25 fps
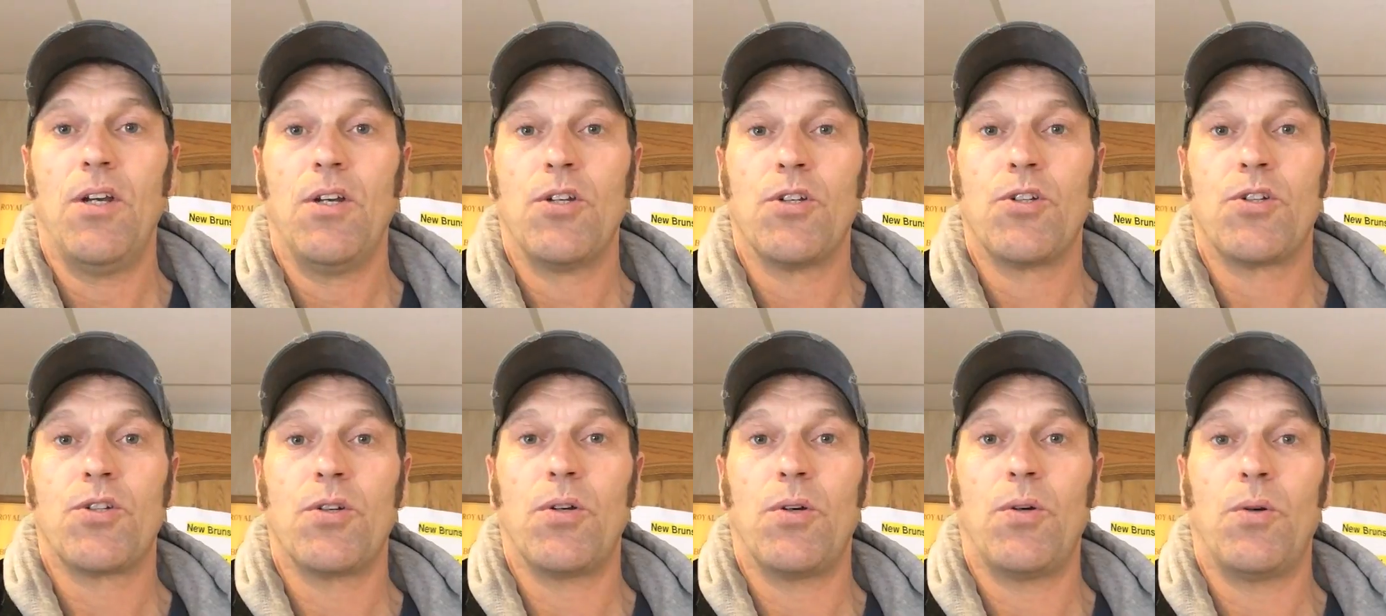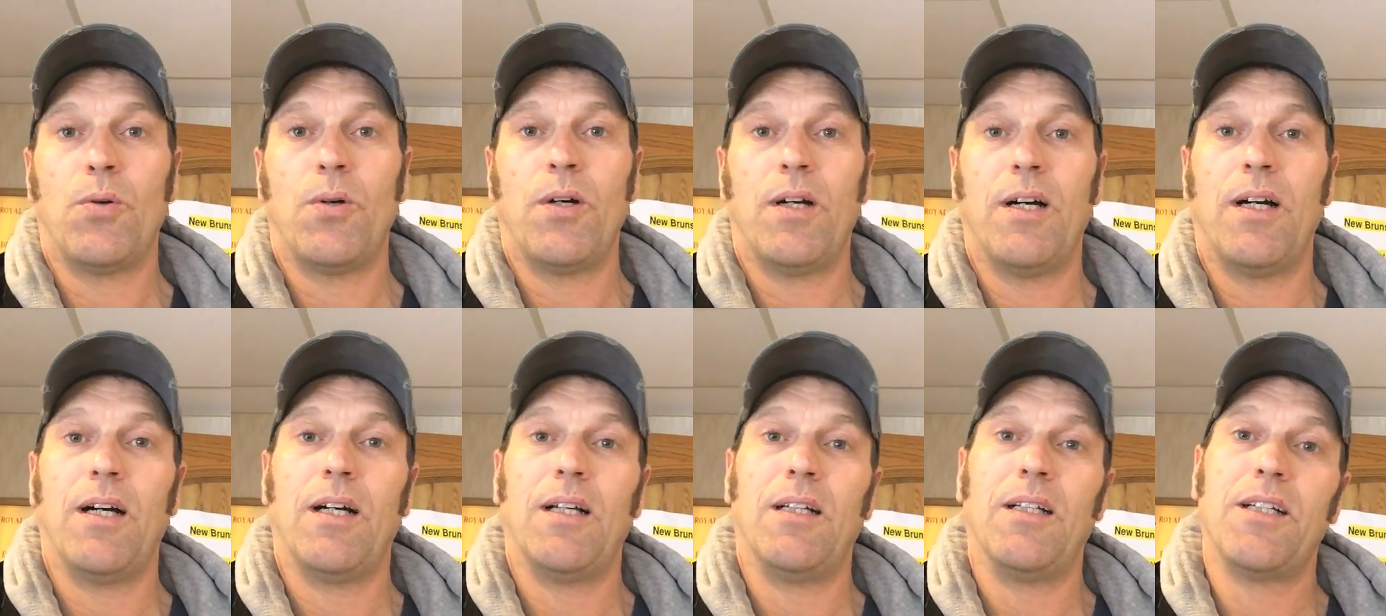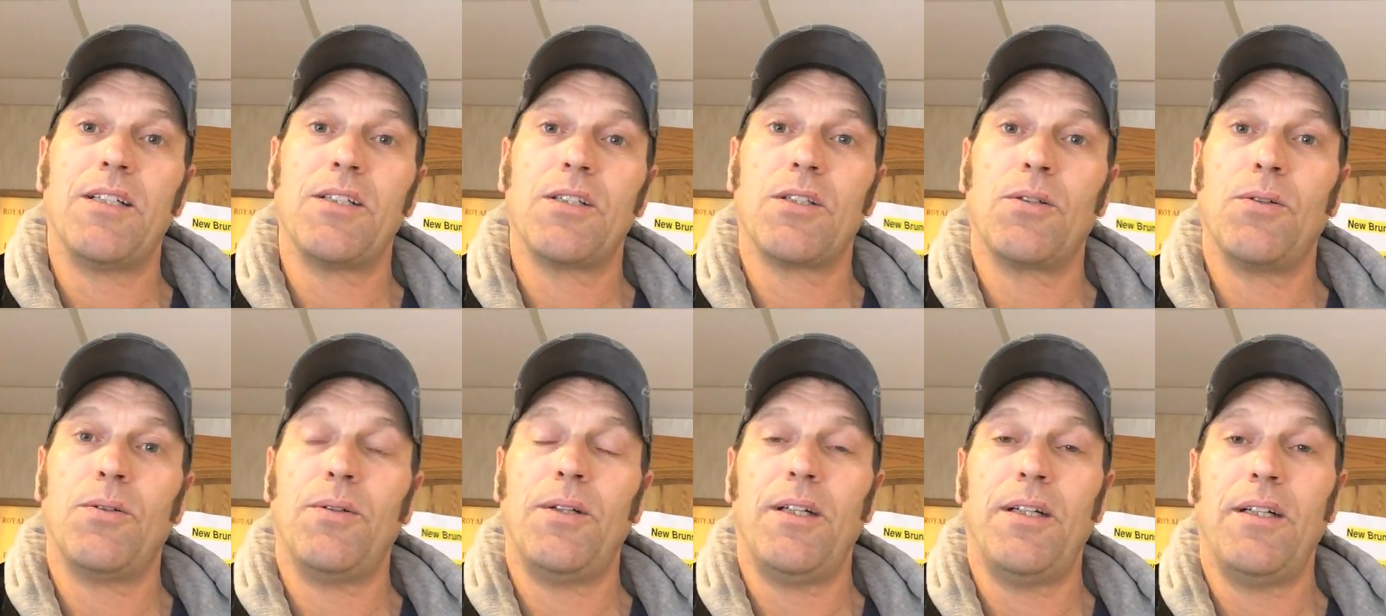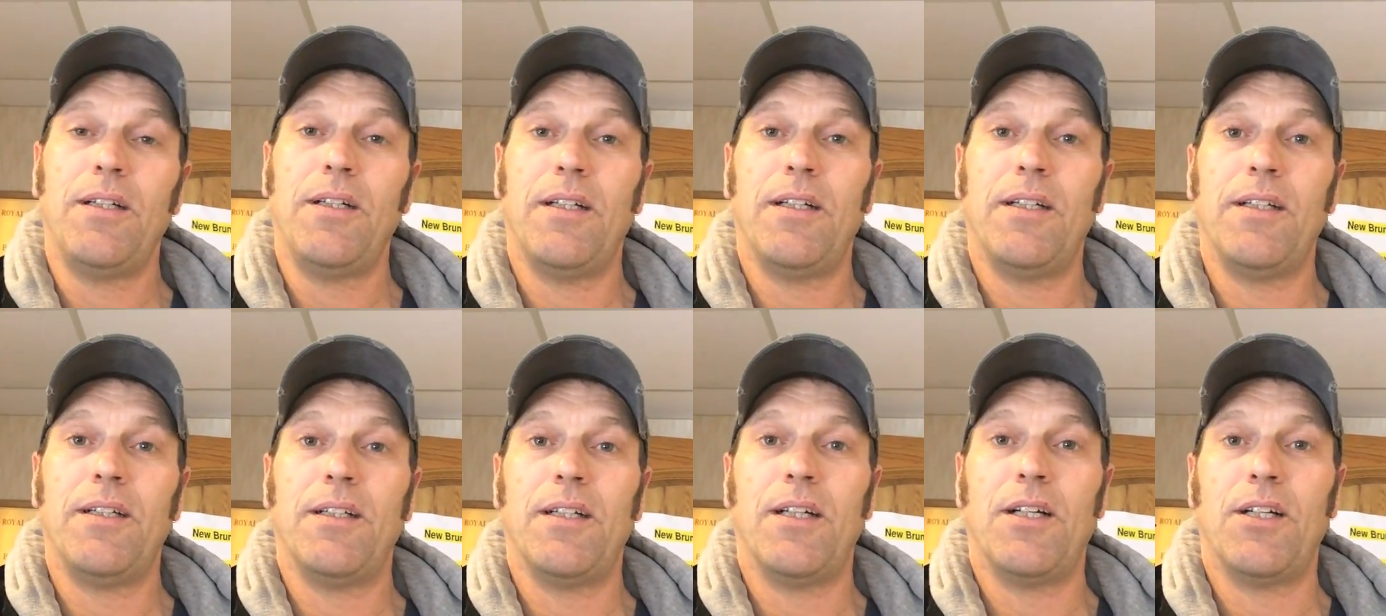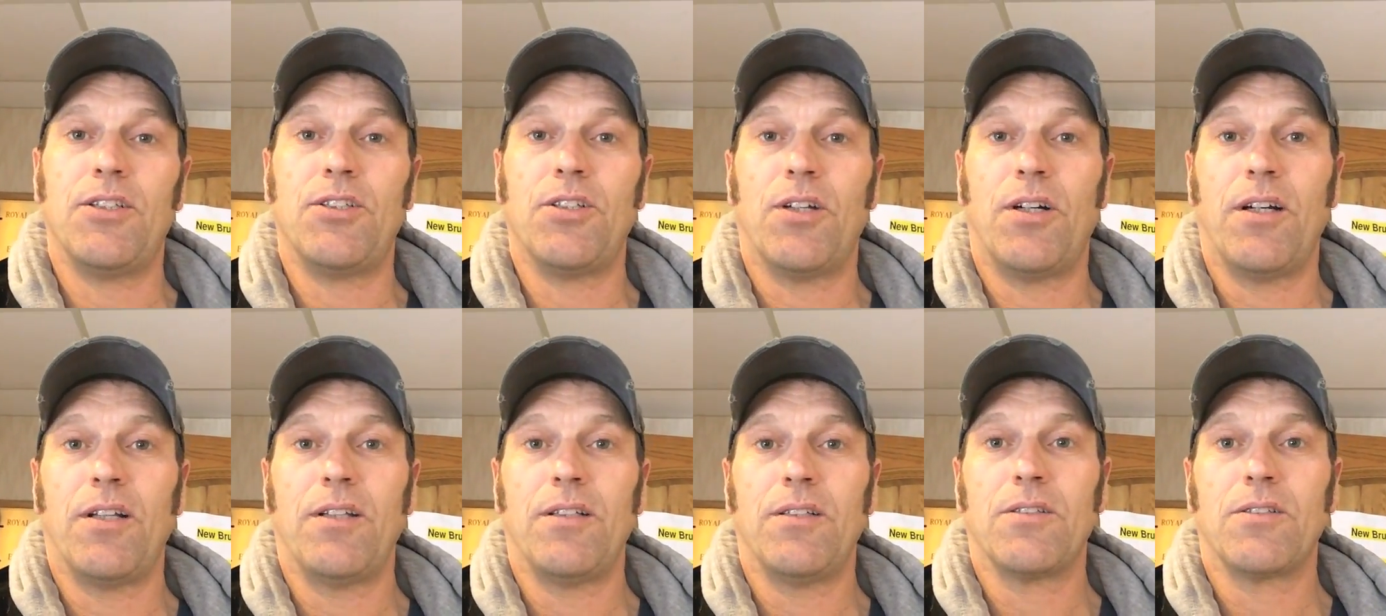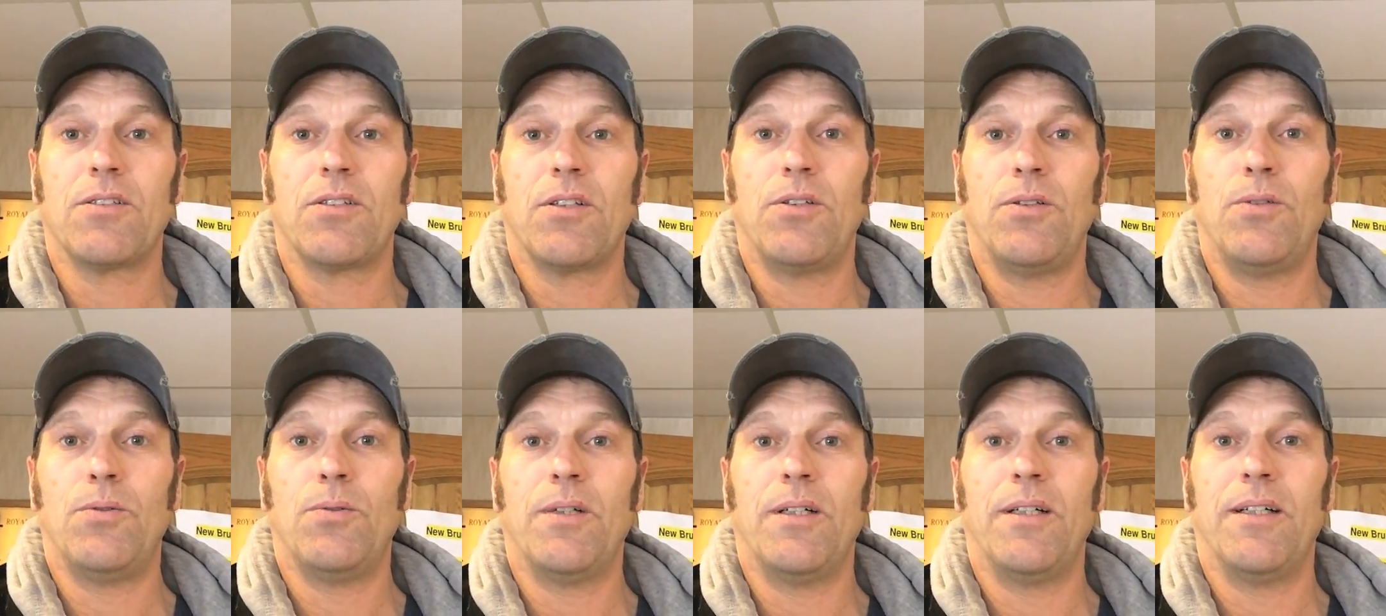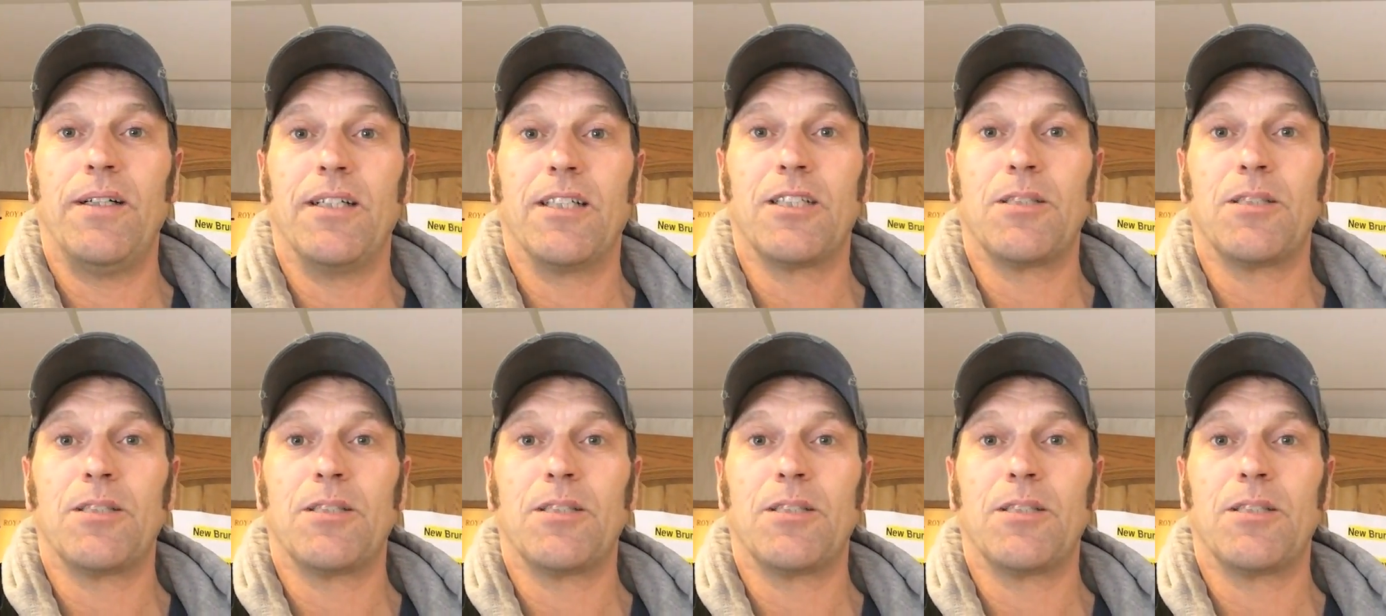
So uh, let's go in, and uh, Jonathan's going to uh,